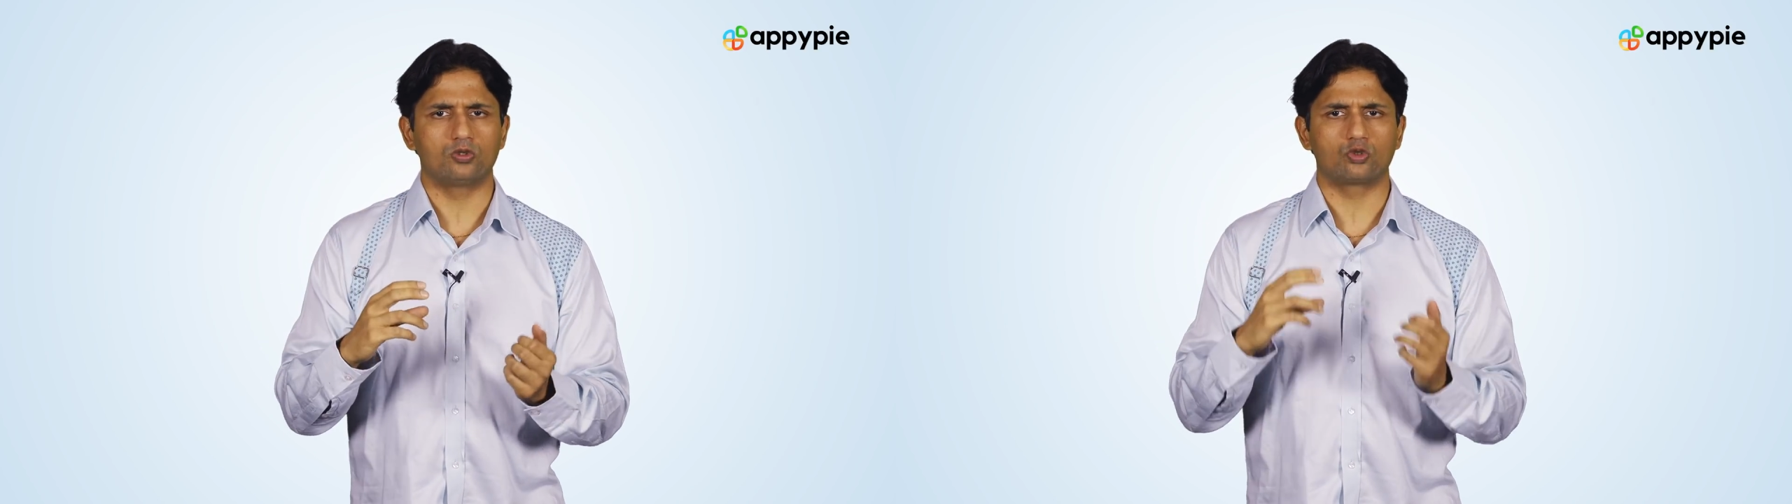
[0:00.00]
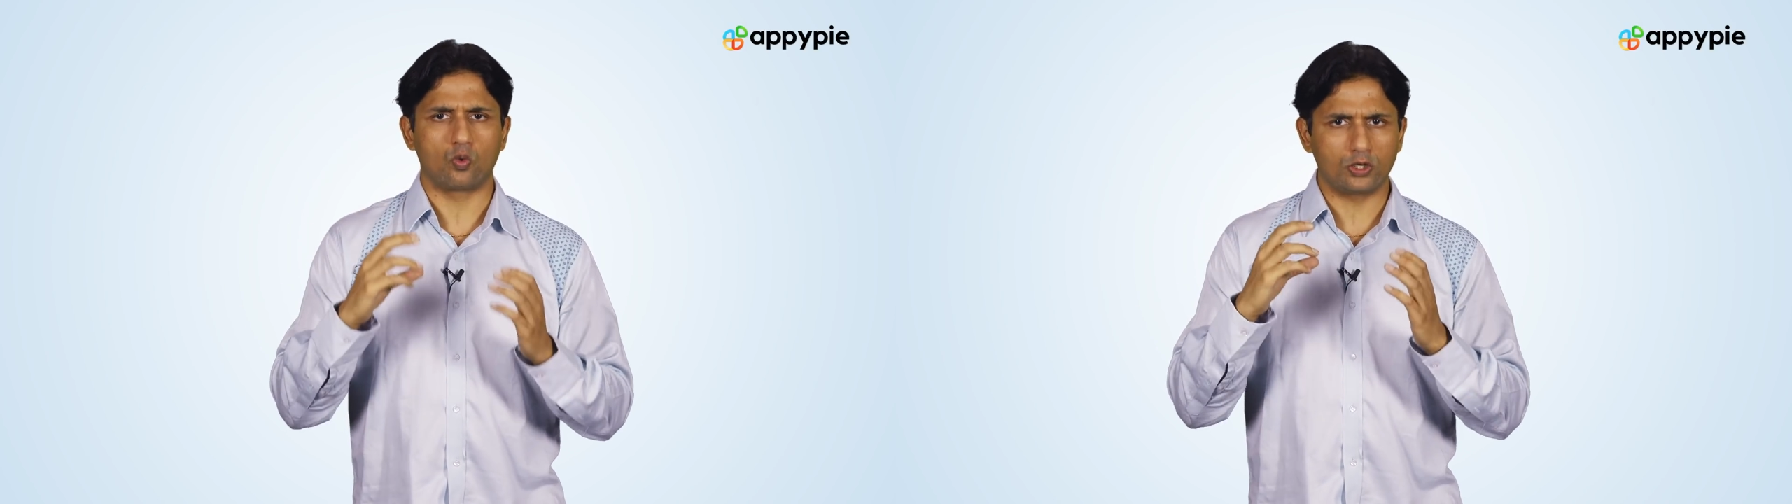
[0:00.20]

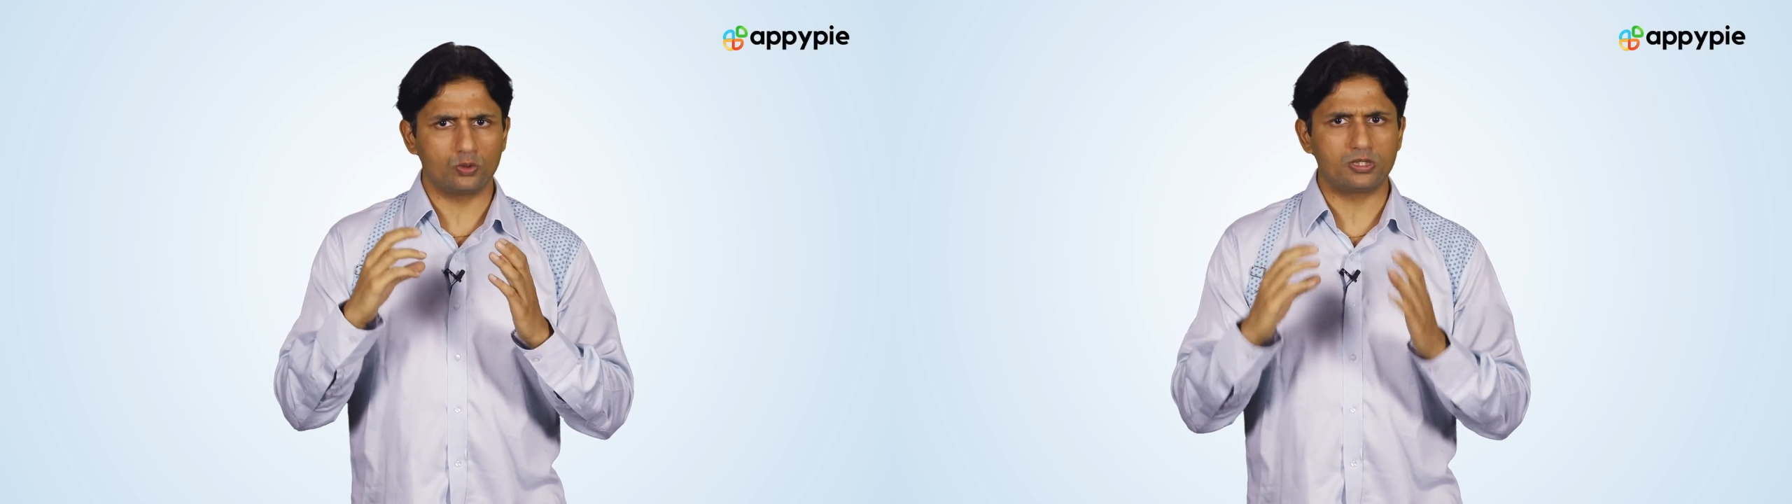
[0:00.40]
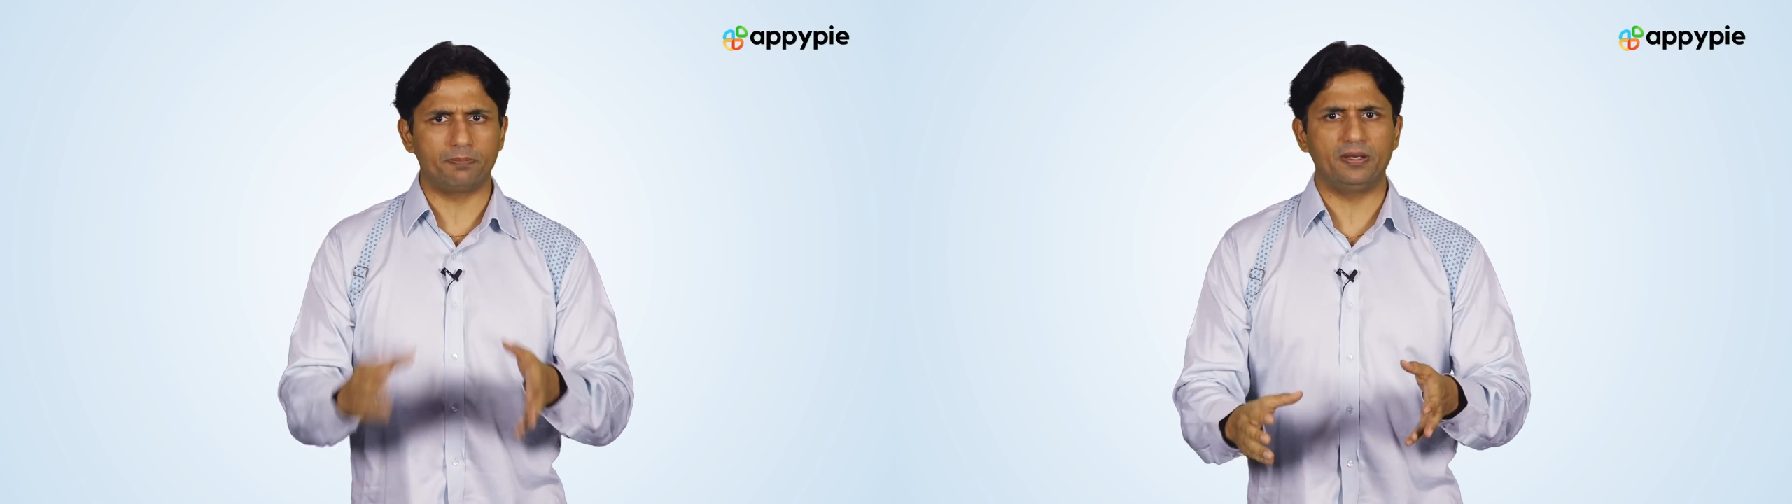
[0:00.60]
So what
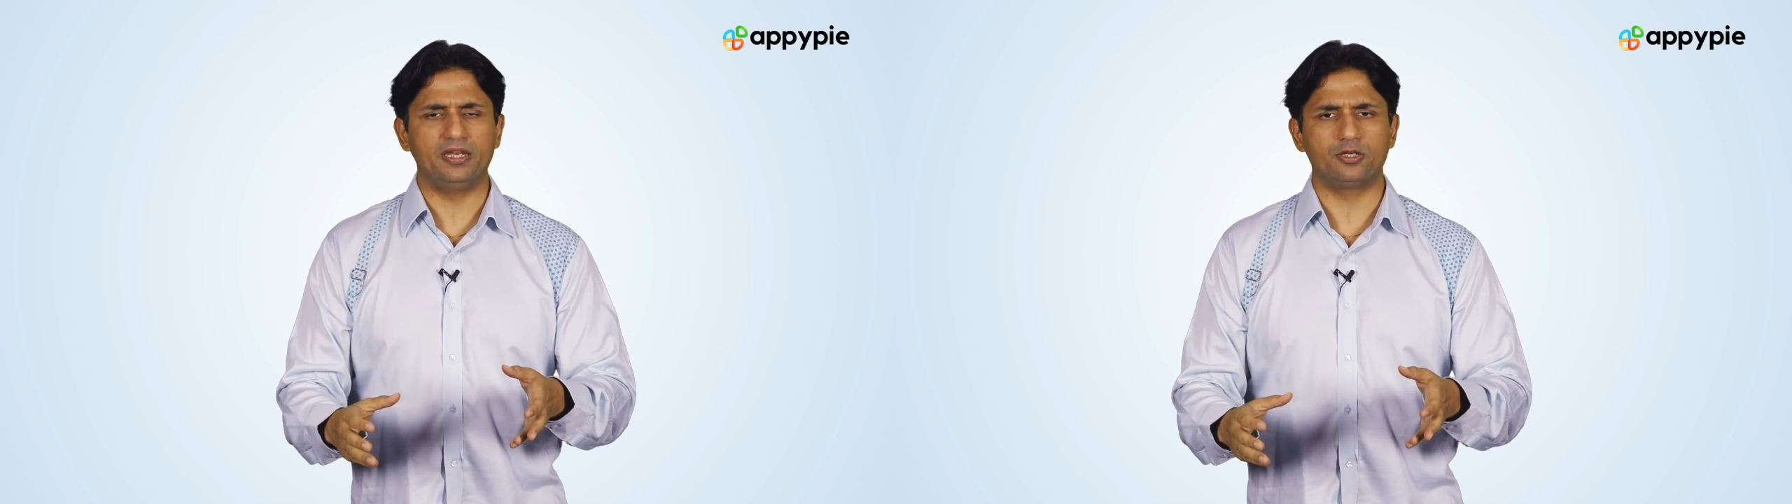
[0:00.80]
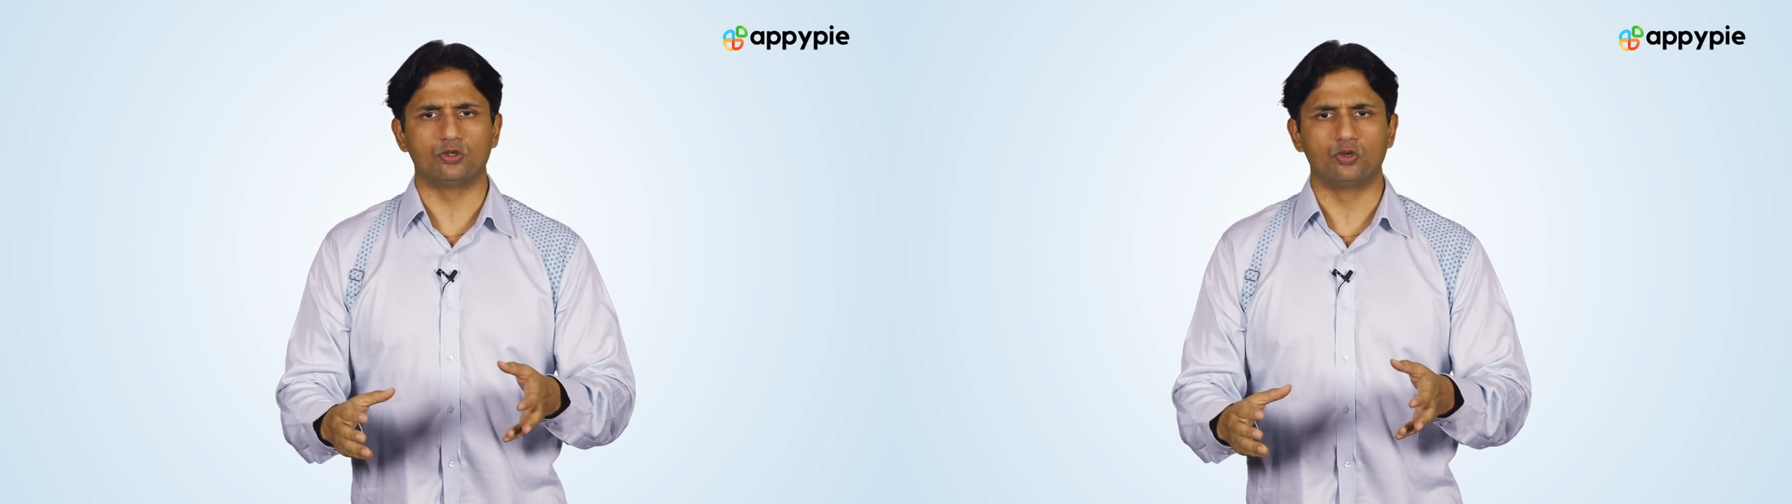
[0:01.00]
you simply
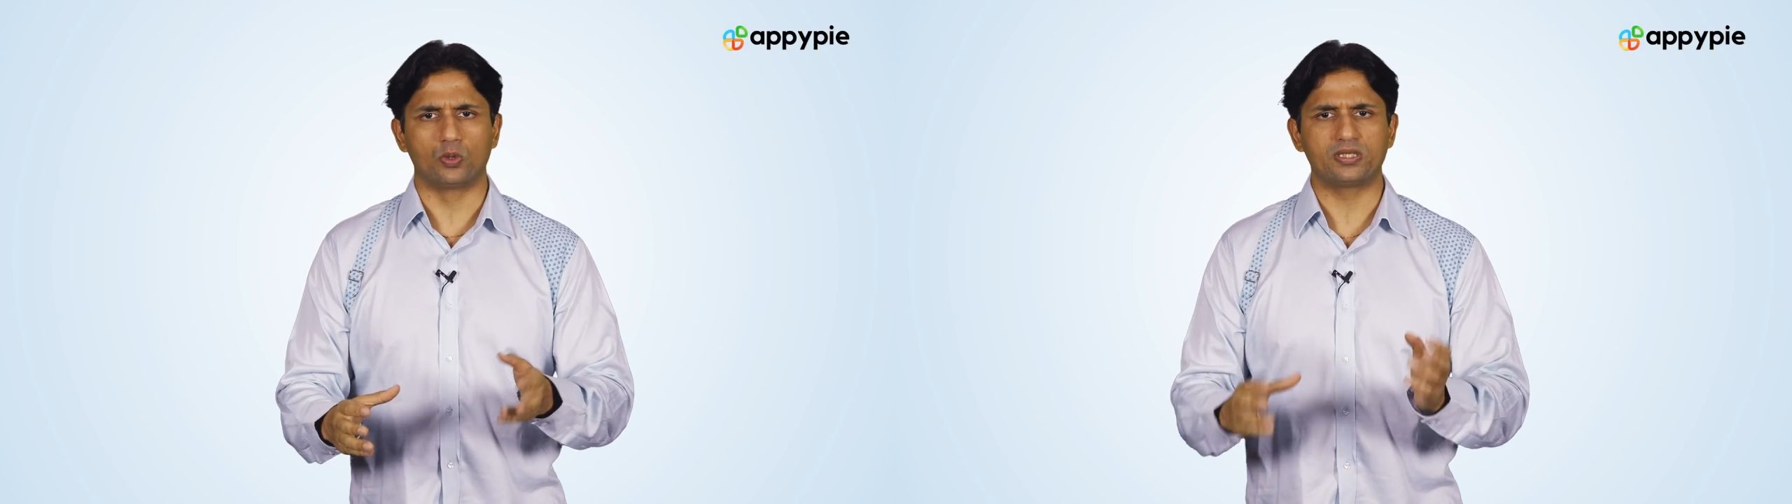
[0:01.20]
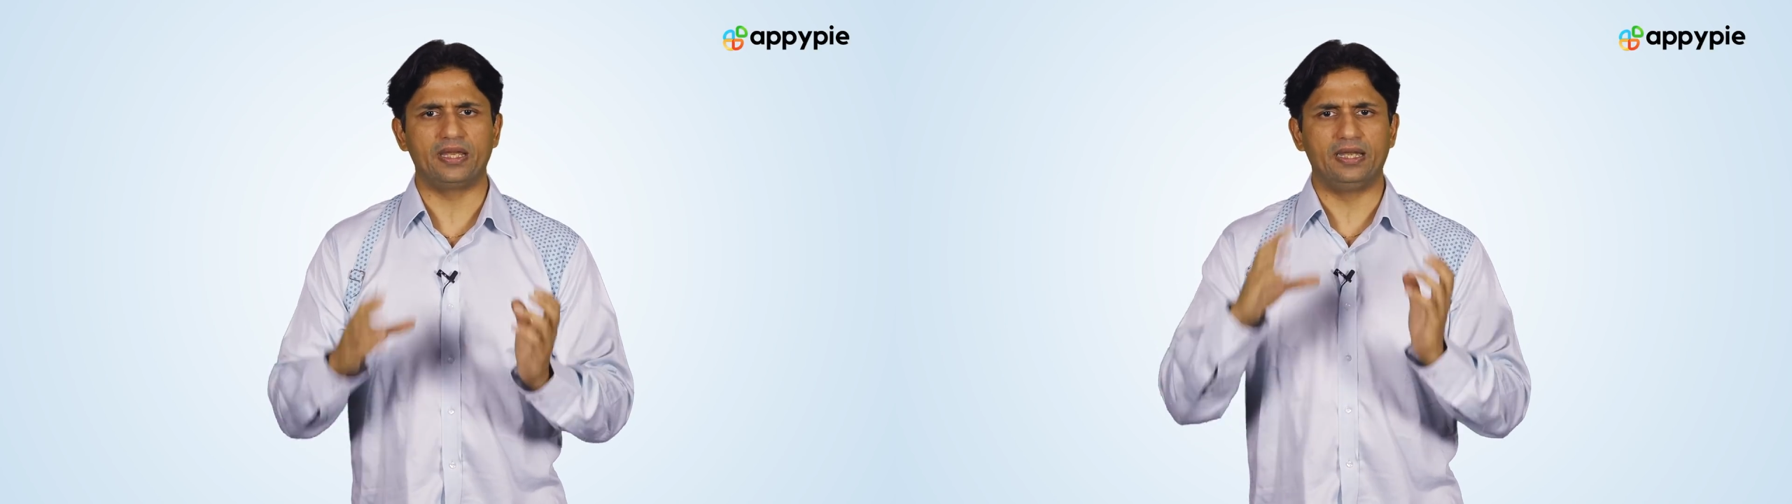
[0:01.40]
need to do is